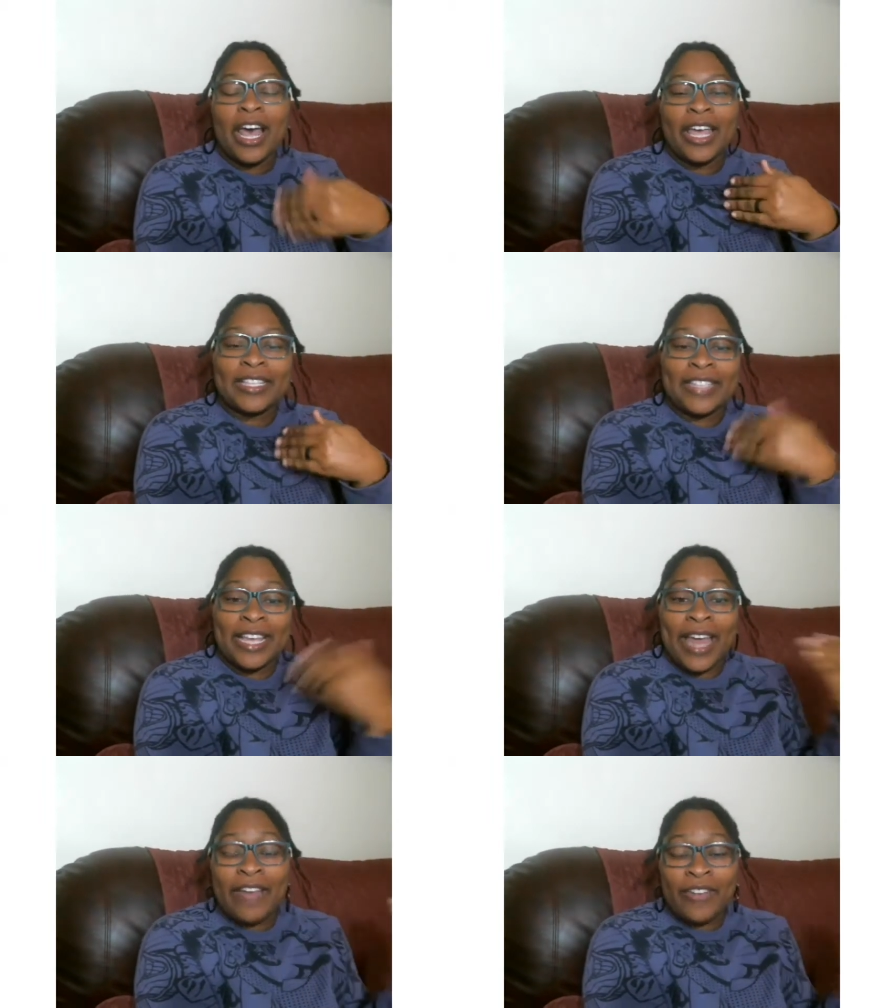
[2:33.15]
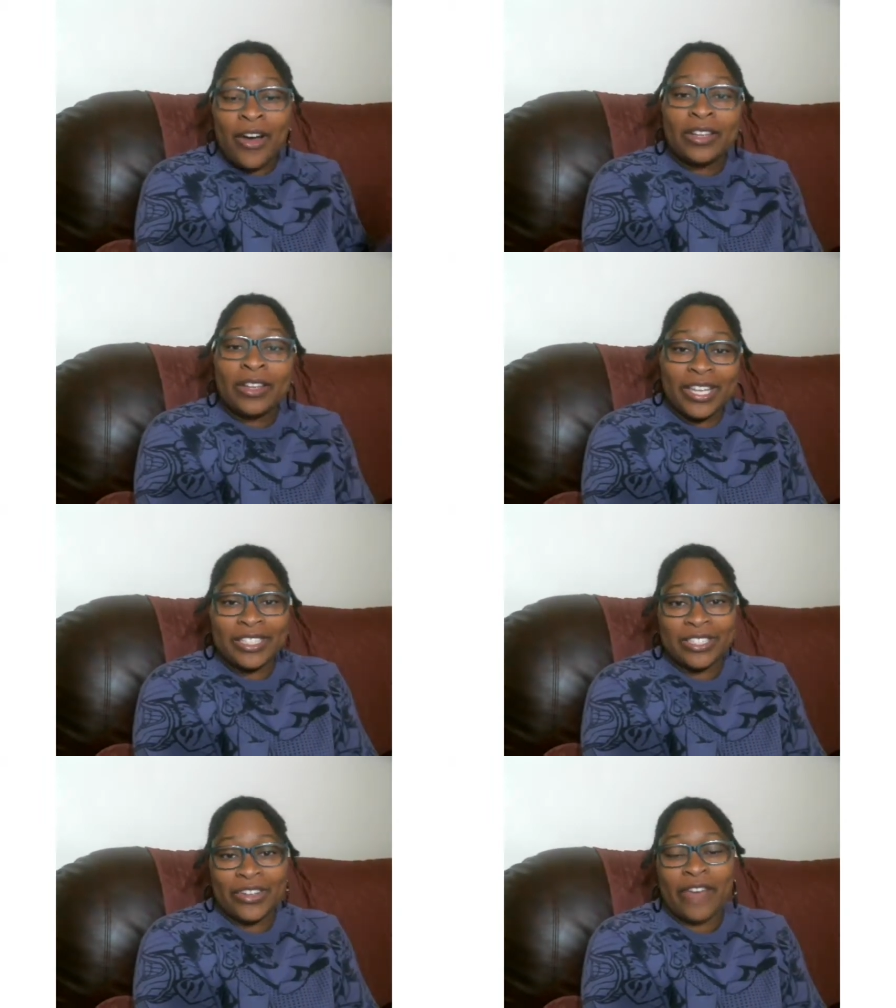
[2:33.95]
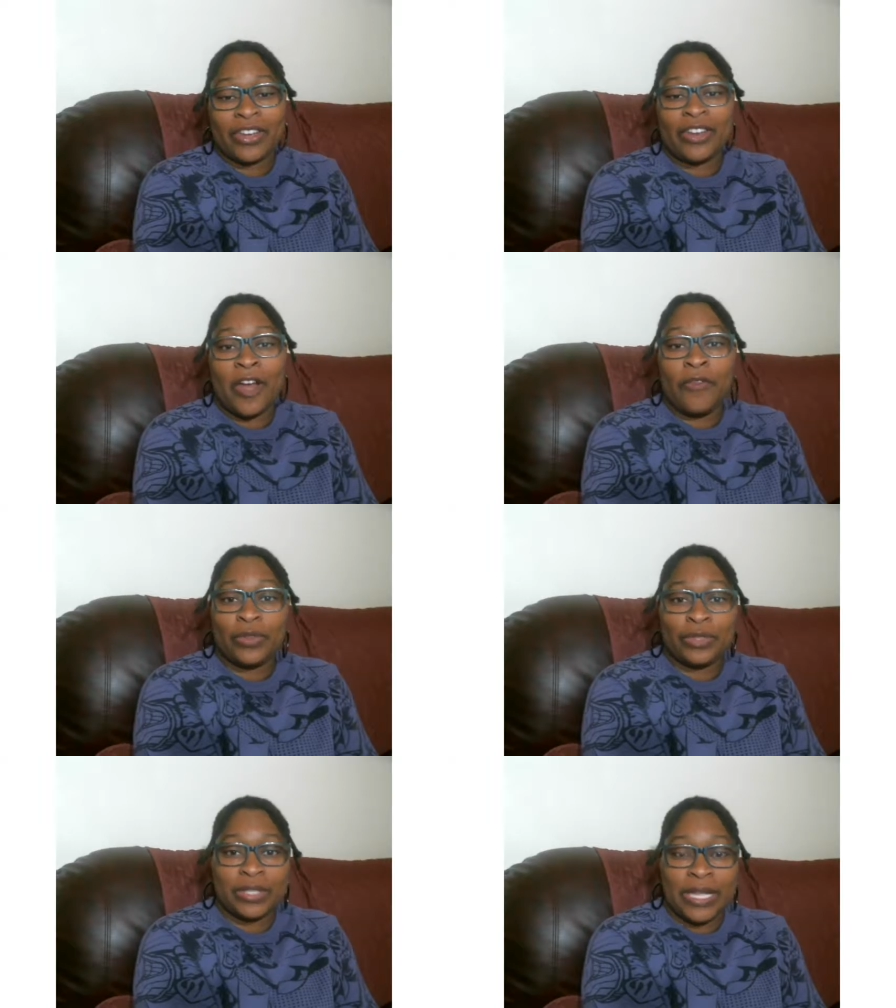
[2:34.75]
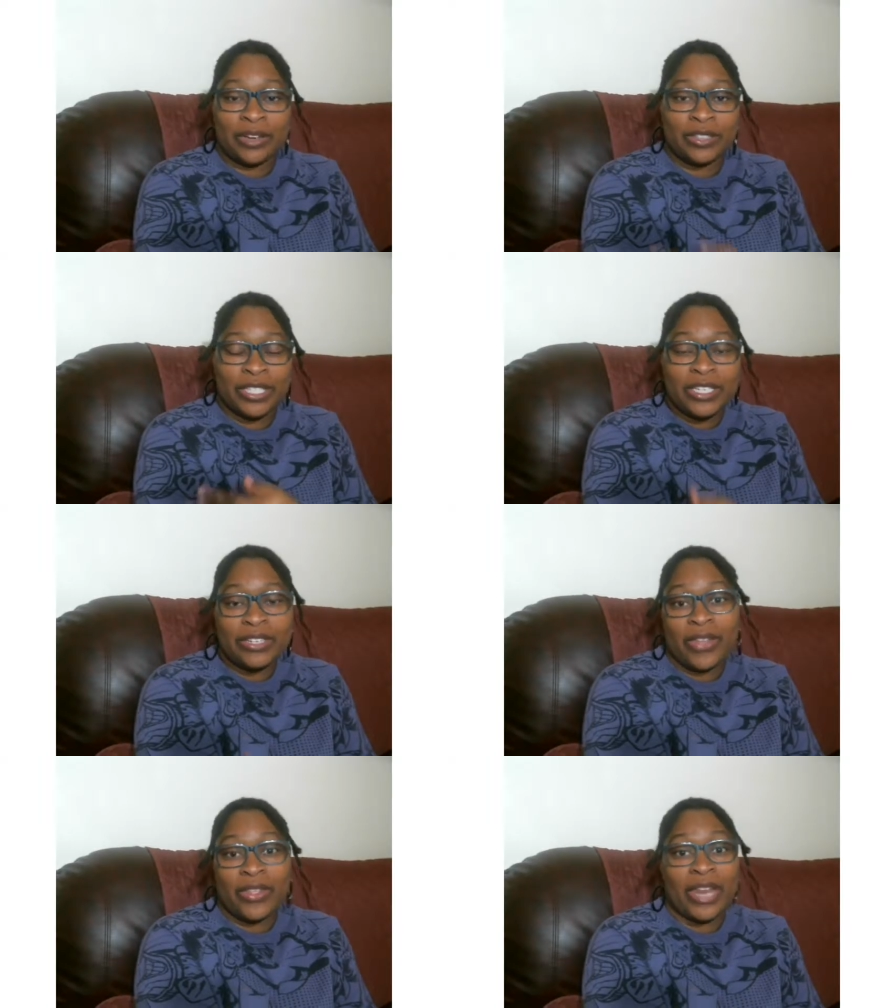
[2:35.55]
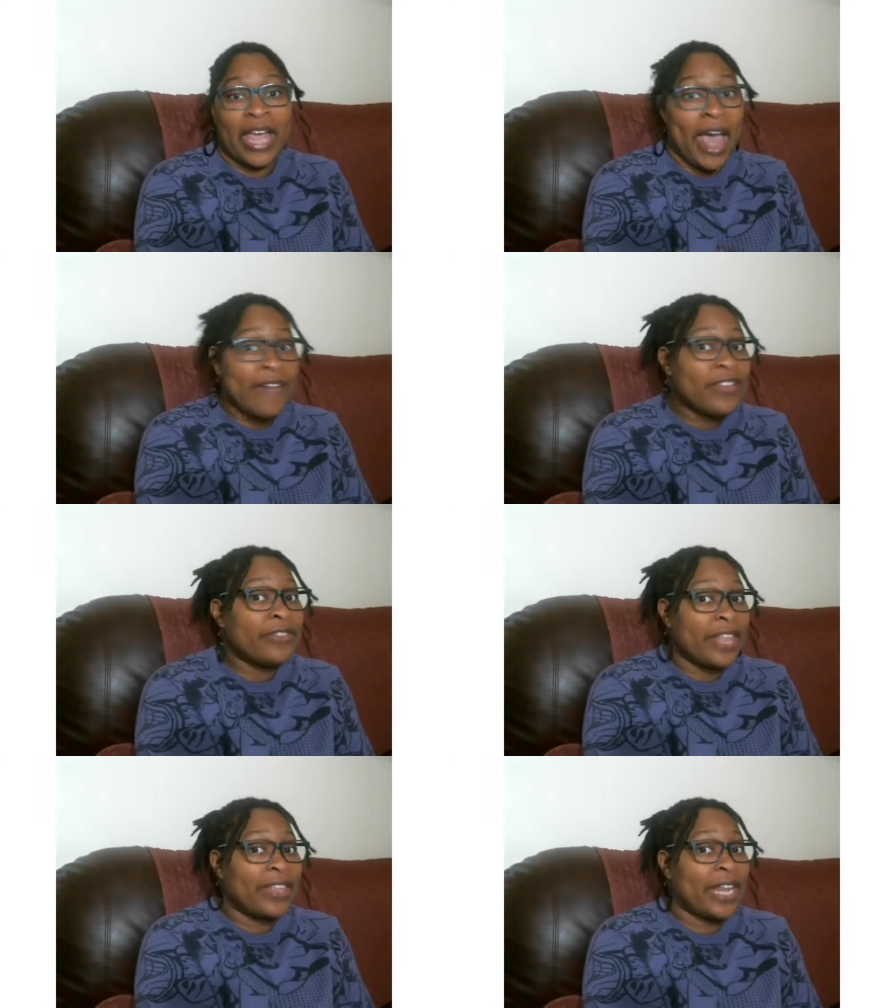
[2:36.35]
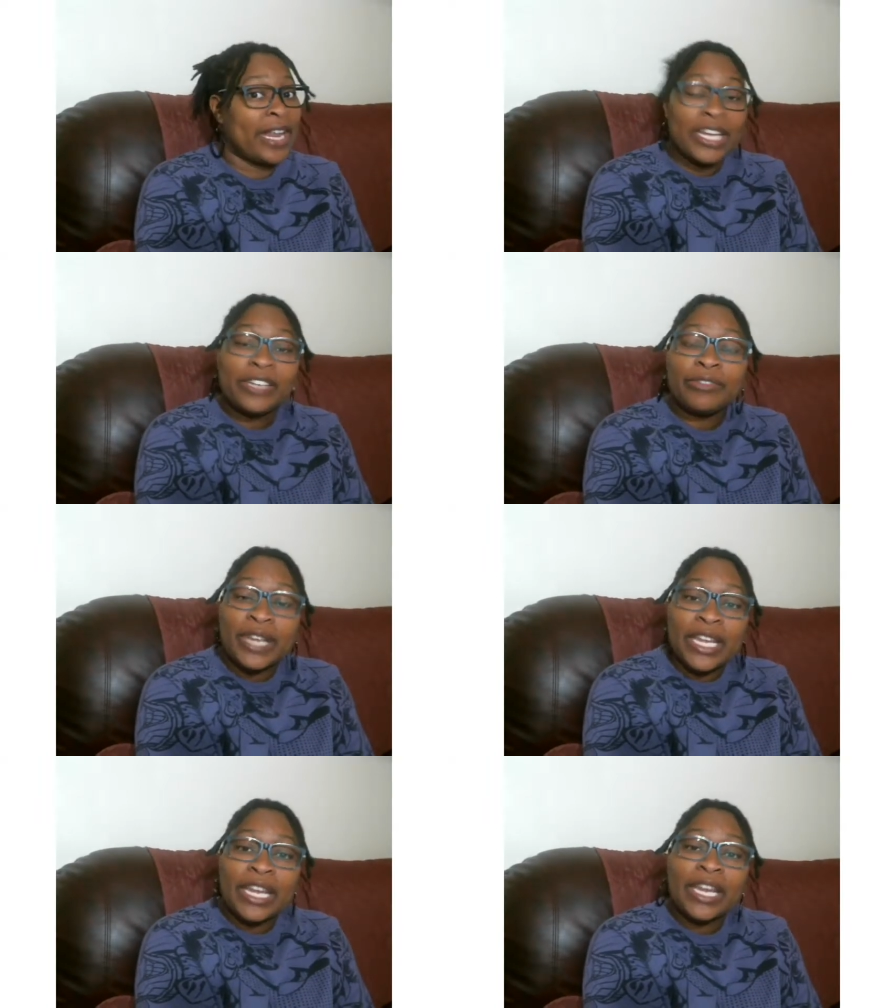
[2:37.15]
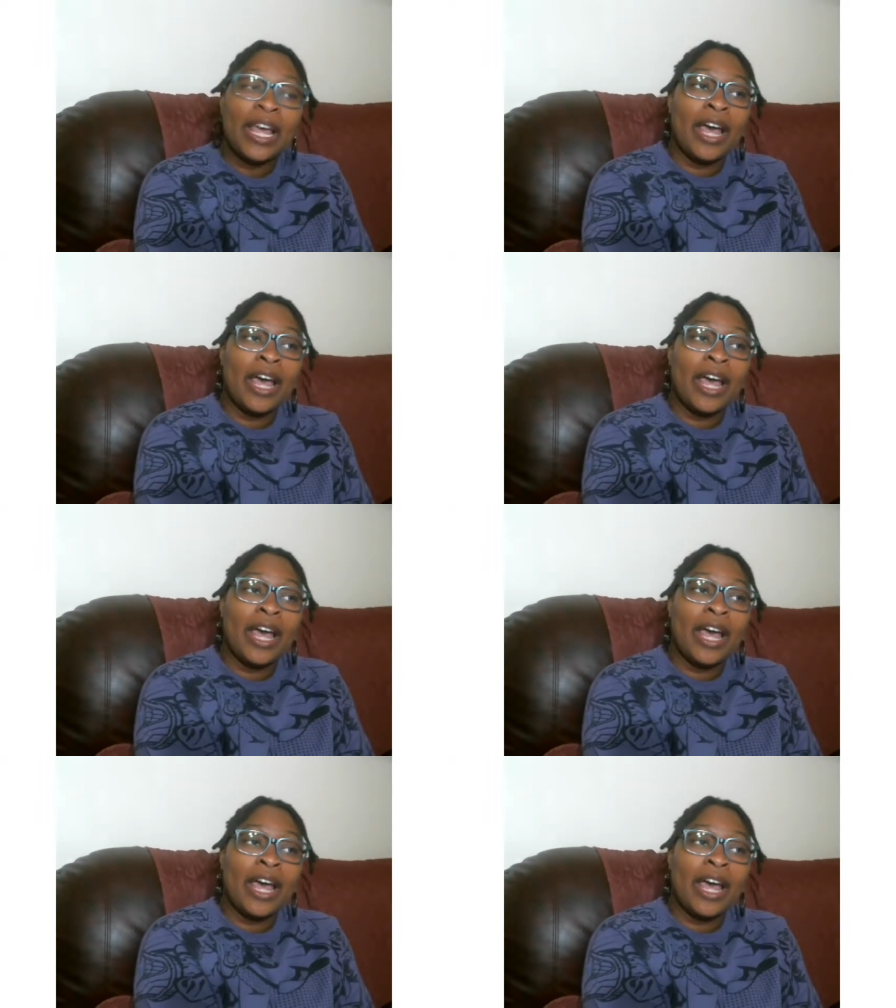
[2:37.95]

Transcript: is that I have all of these graphic novels that are sitting around that I haven't read that I need to read.